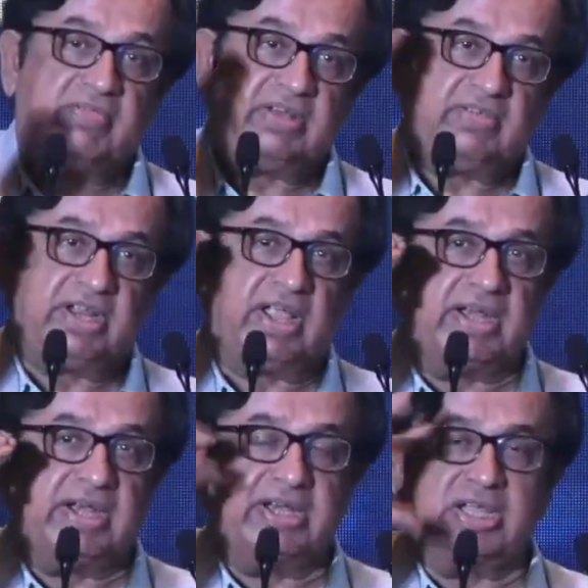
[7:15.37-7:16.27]
Whenever a
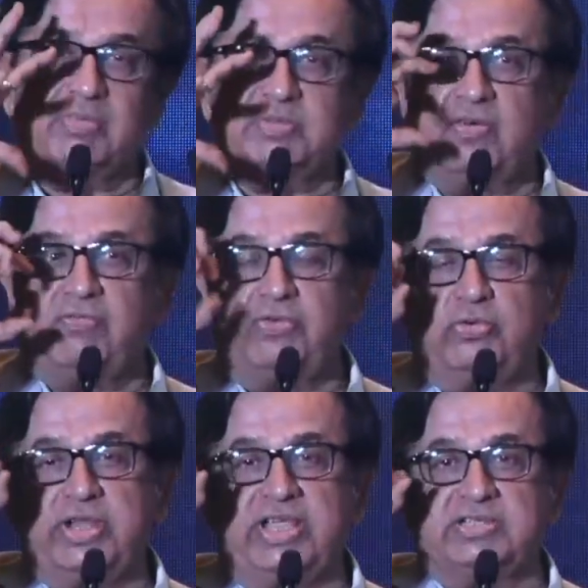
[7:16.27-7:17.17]
guideline comes for a
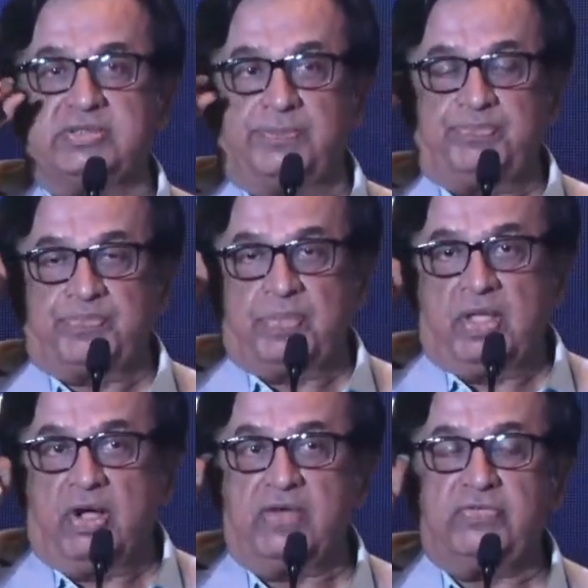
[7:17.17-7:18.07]
few days
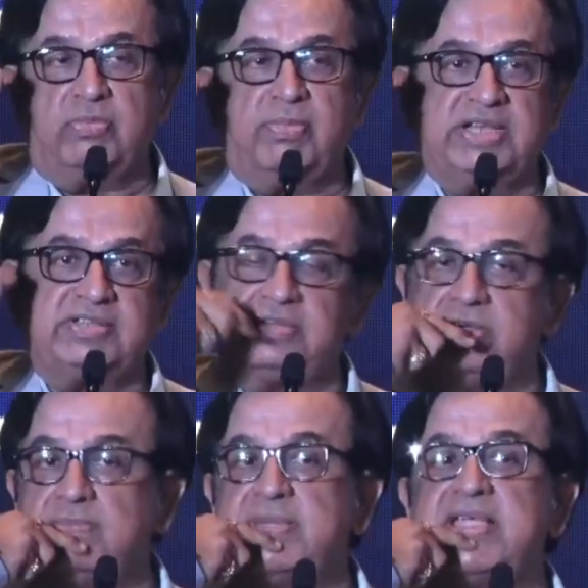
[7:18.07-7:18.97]
or few months, big
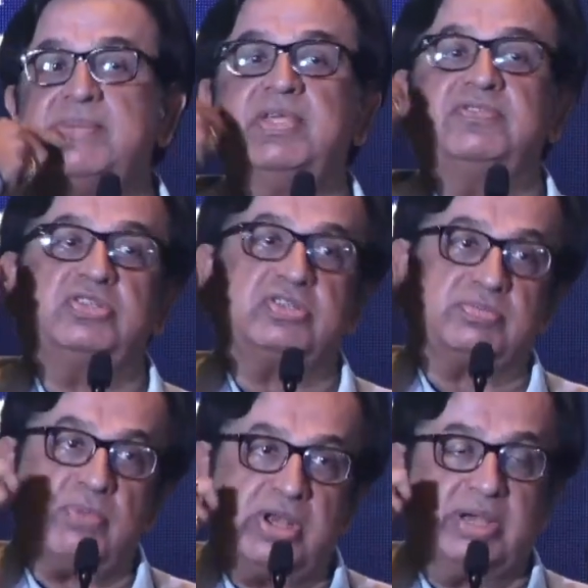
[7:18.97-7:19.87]
NBFCs, the
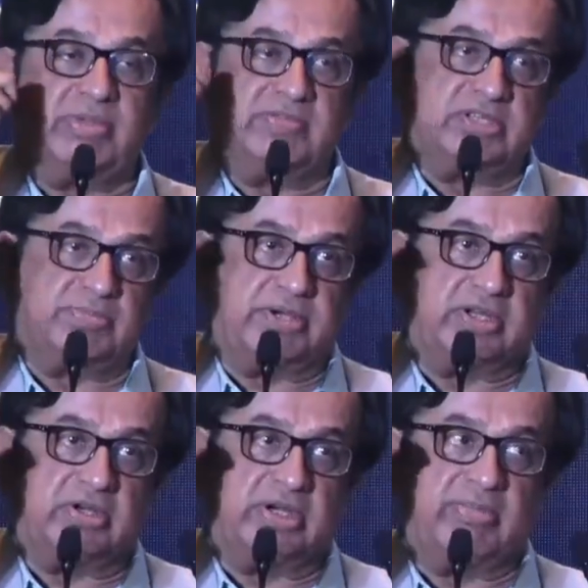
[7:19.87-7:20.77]
small NBFCs
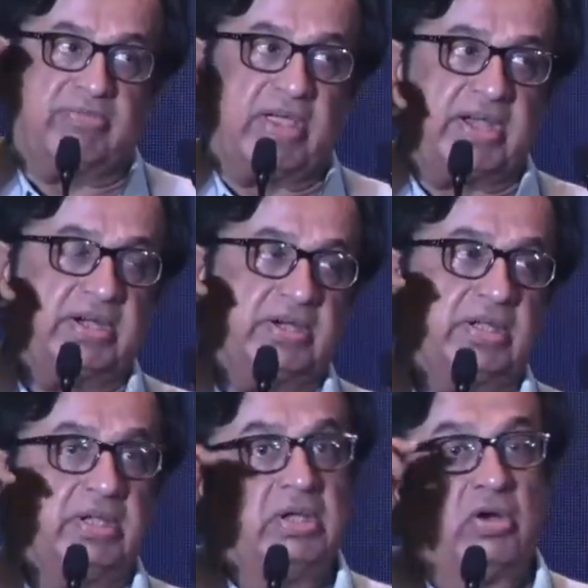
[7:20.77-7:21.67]
particularly may find,
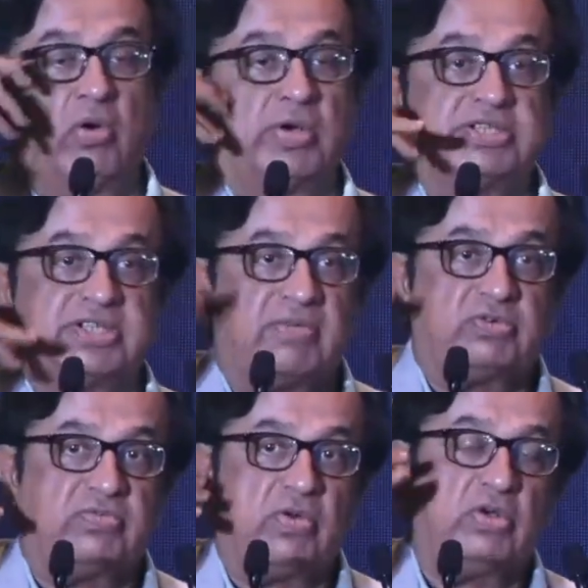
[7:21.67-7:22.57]
it's tough
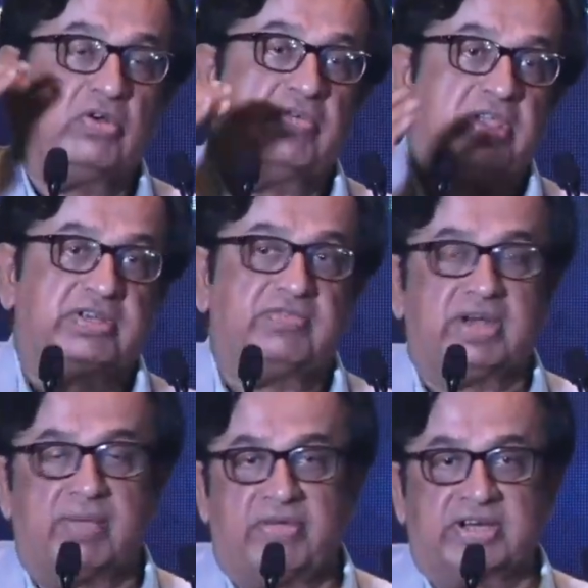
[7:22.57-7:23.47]
to follow, it
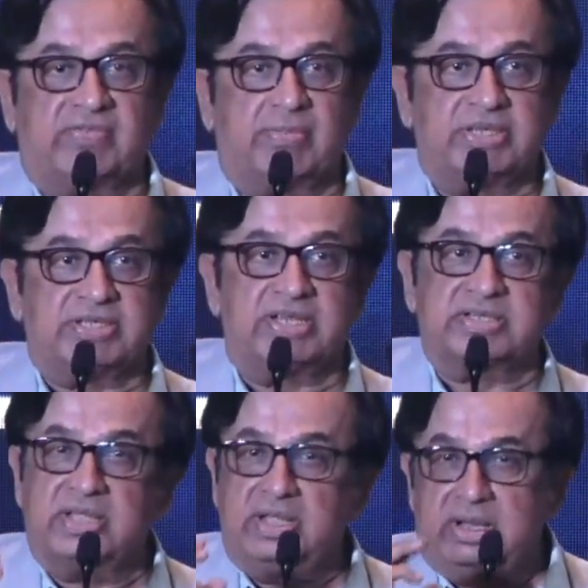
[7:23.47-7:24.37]
will affect our
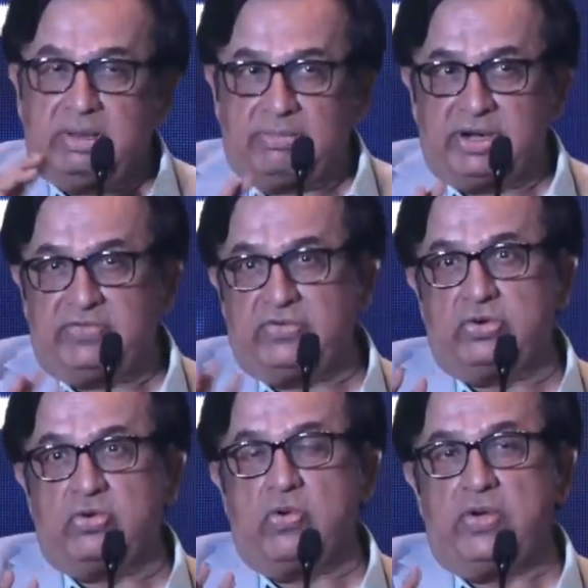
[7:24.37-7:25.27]
business. But if you
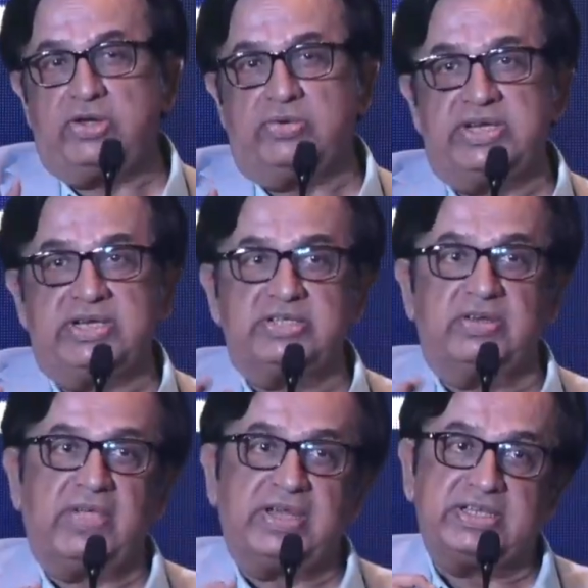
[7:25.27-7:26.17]
go into details, you'll
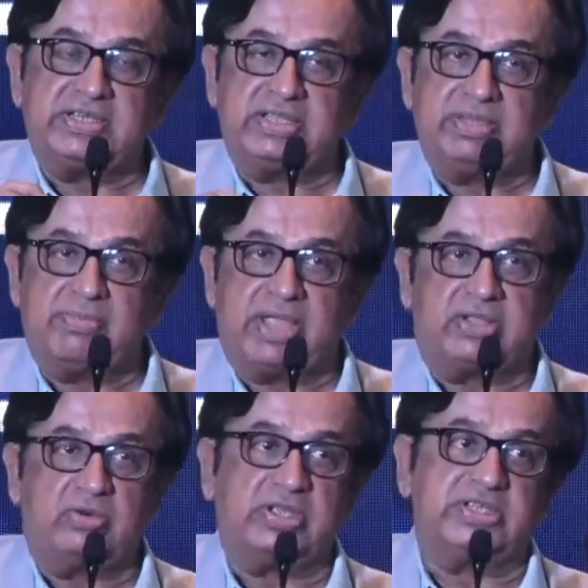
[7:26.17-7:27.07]
find these are the
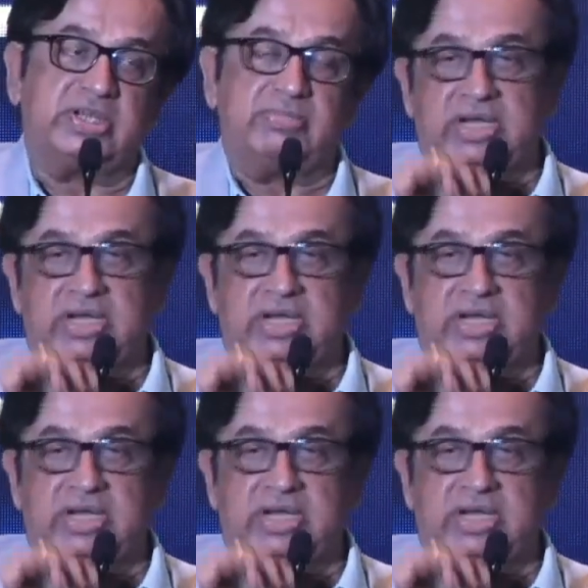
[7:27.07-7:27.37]
micro concerns.